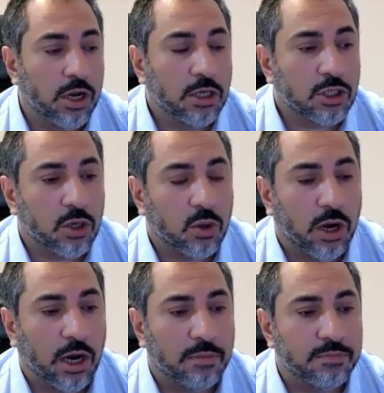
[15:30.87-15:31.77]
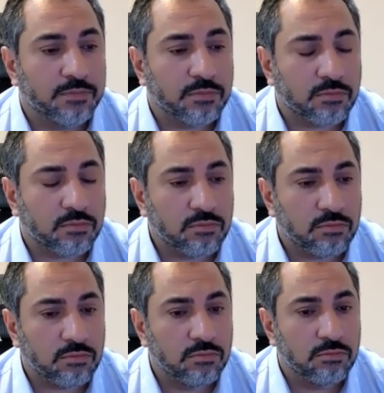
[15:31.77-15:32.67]
So
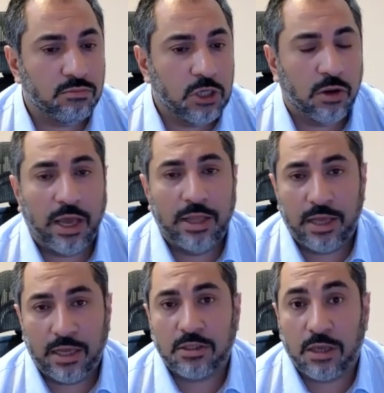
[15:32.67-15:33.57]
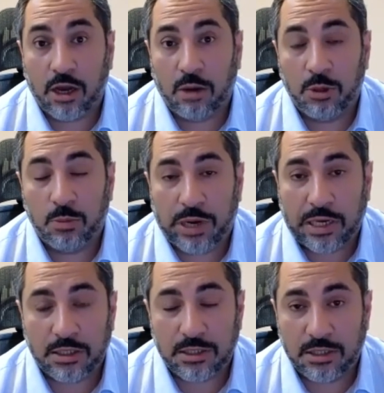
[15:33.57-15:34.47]
and that's a common
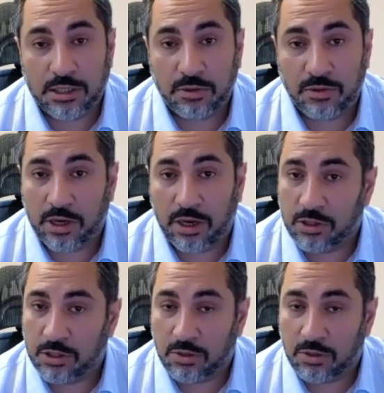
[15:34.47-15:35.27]
practice in some of the countries.